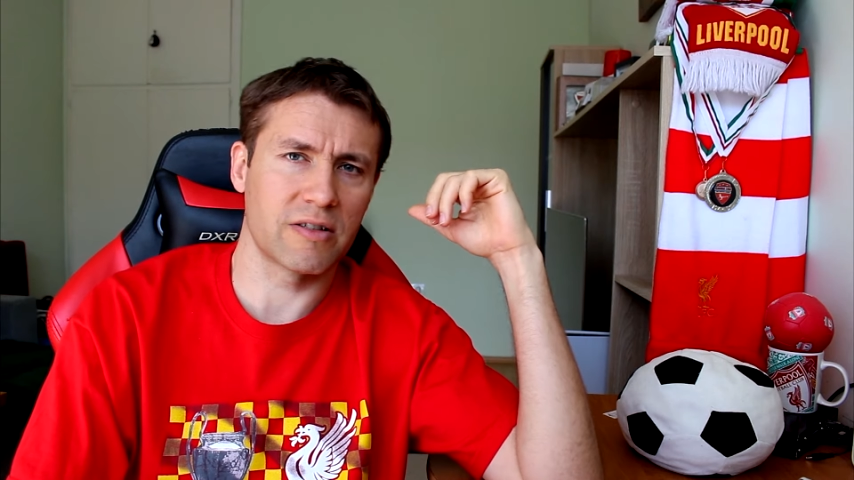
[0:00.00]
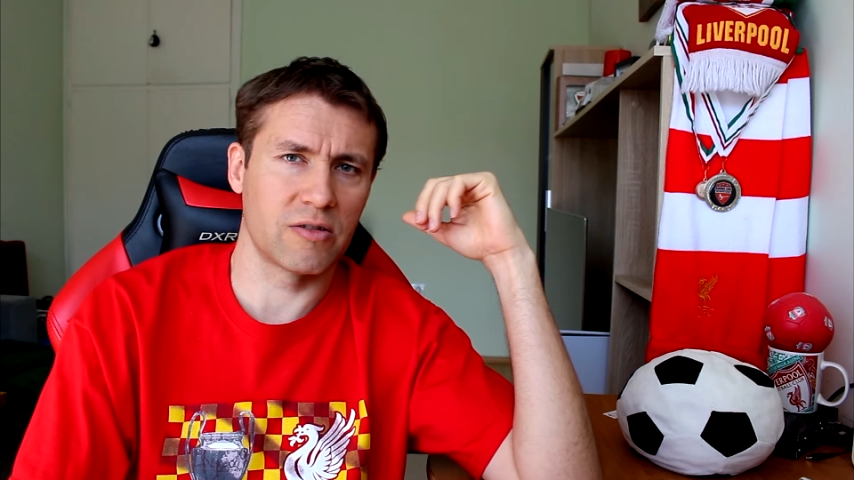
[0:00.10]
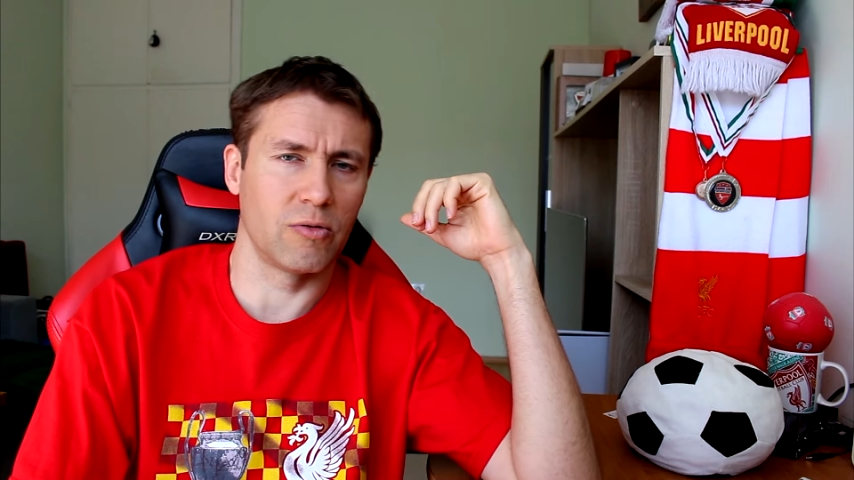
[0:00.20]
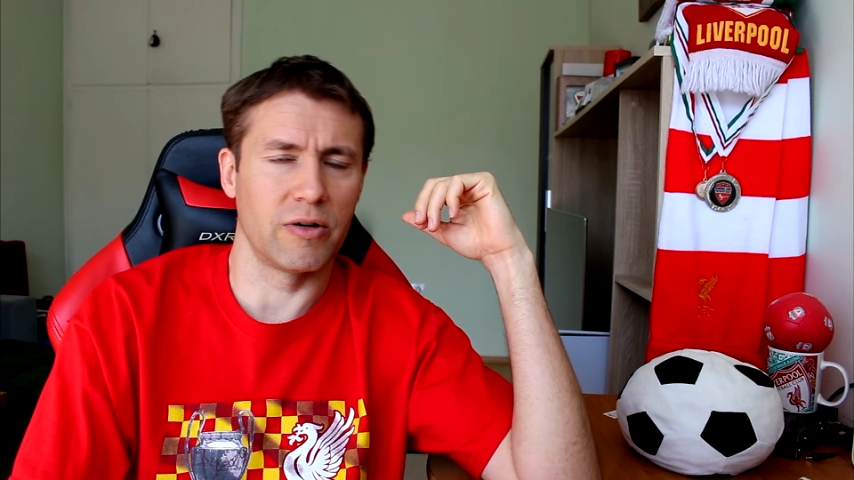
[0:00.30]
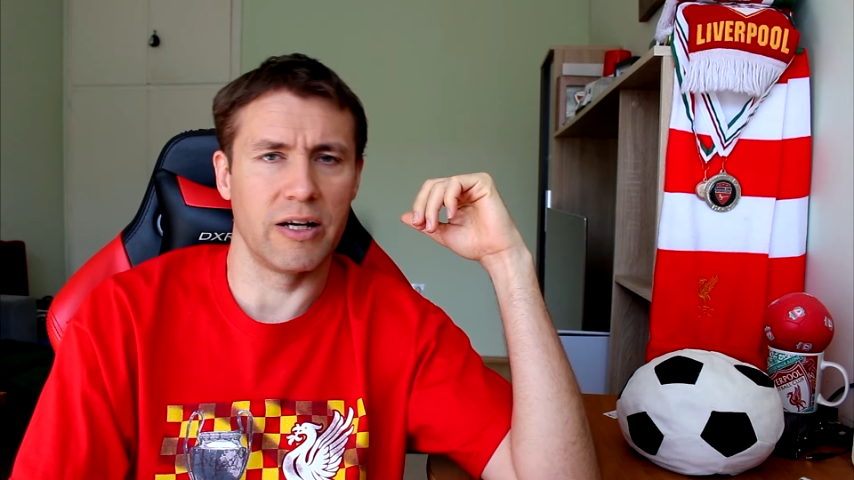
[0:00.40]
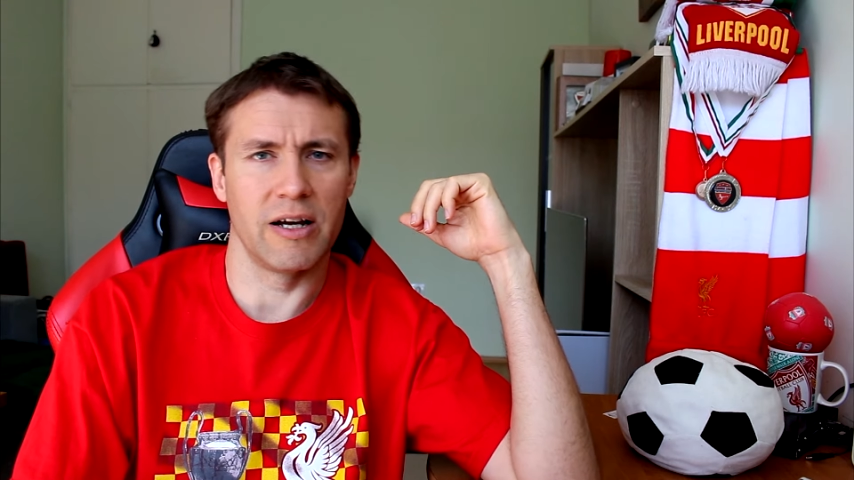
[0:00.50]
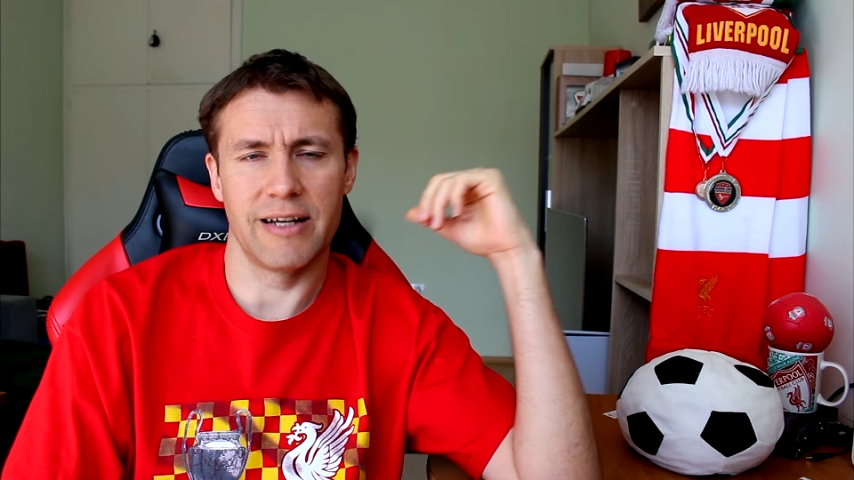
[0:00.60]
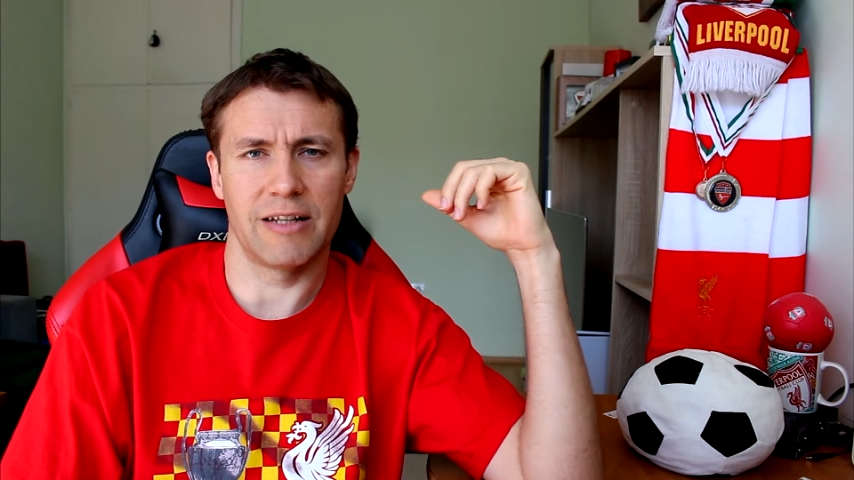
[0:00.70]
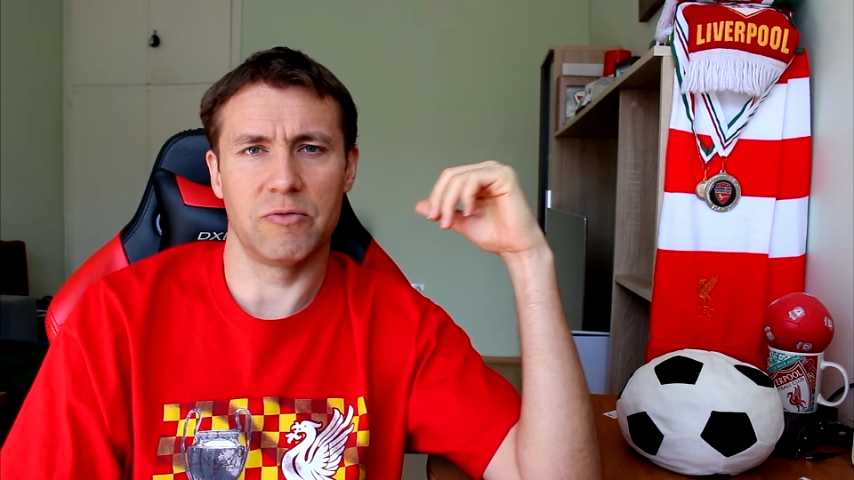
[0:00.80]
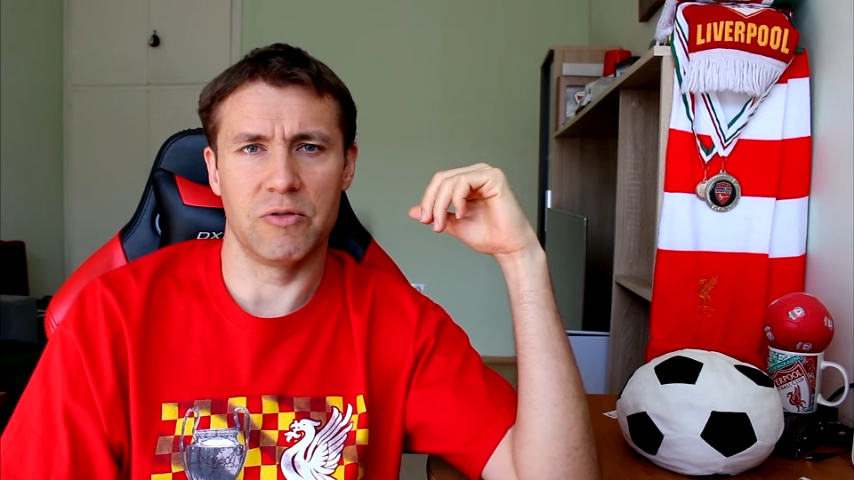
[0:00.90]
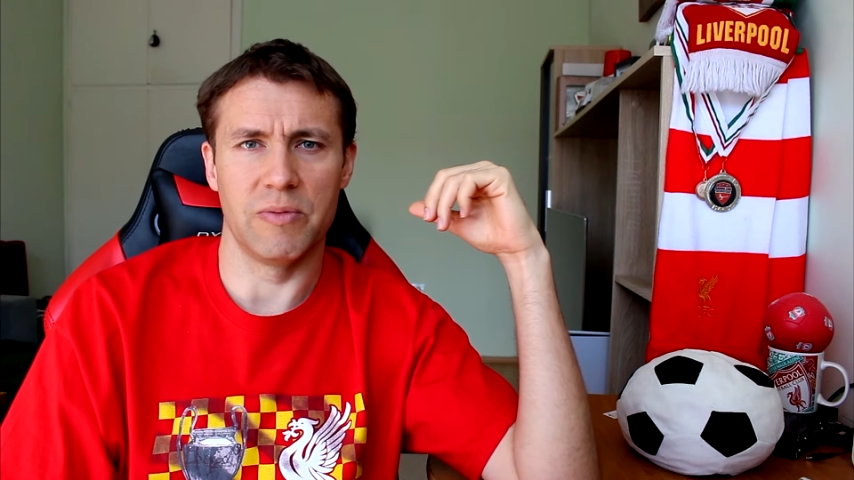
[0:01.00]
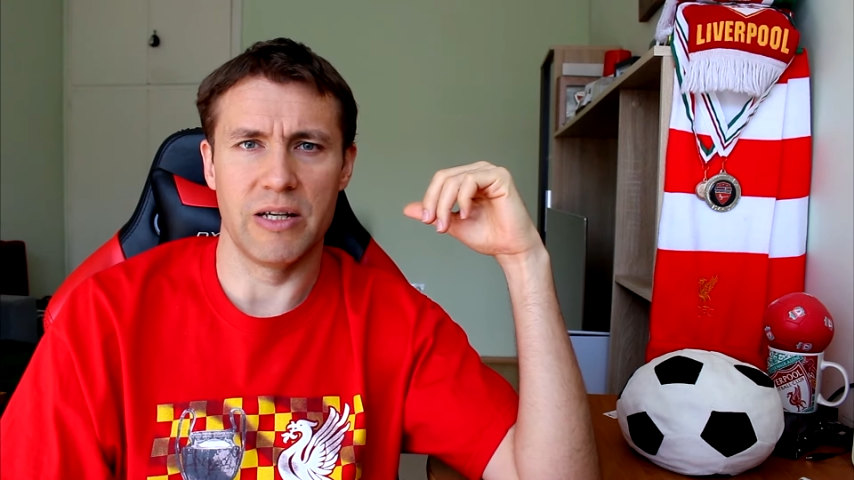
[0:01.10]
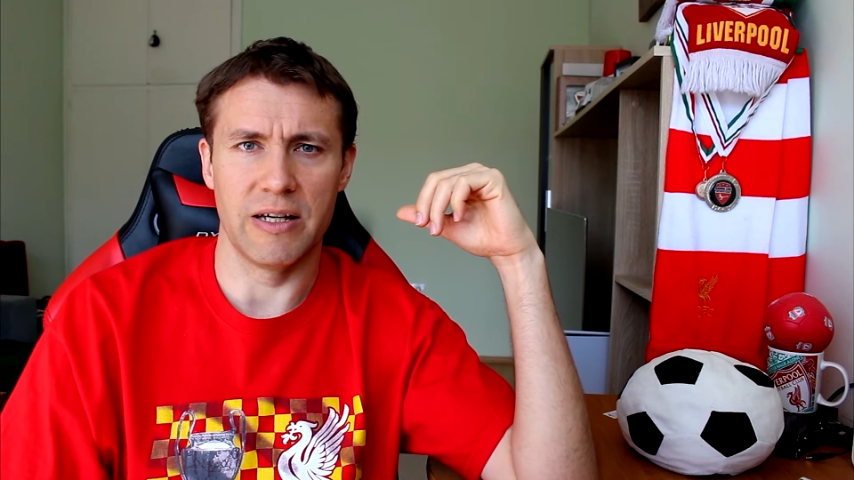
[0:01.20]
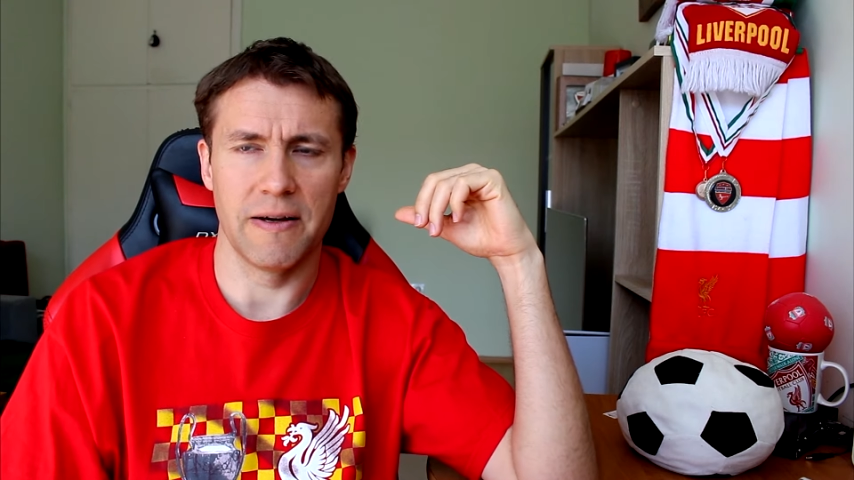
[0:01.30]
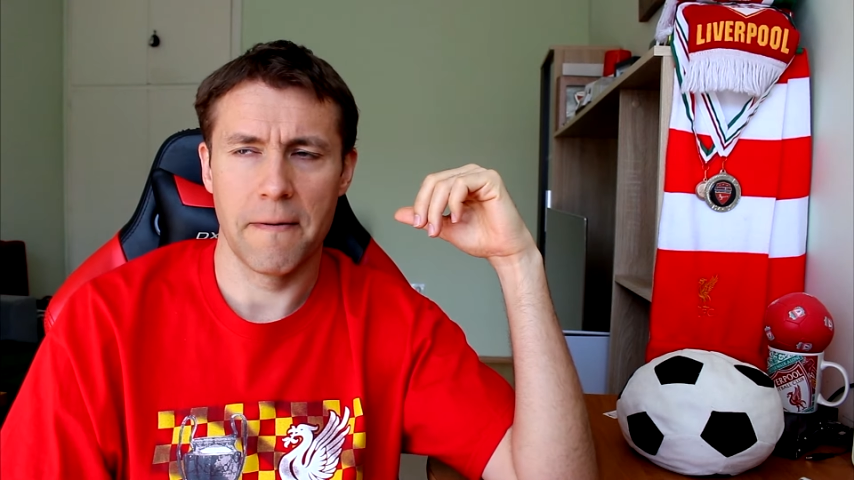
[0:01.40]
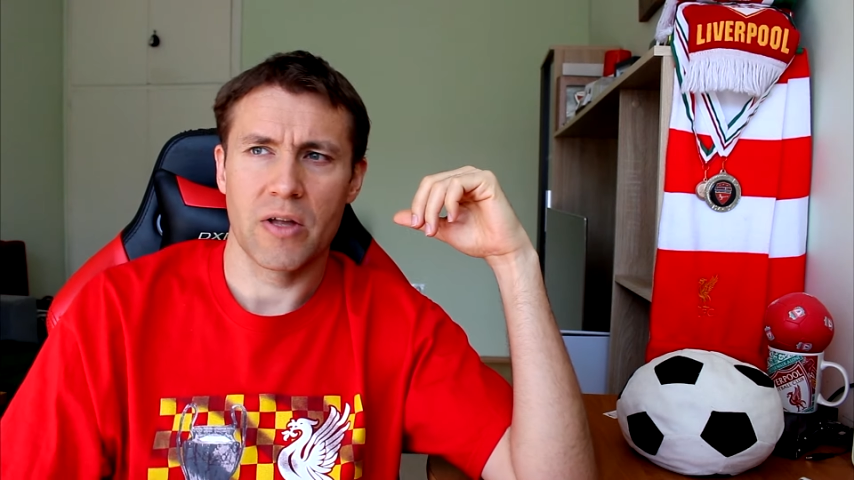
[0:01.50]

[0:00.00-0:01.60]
a story that would be.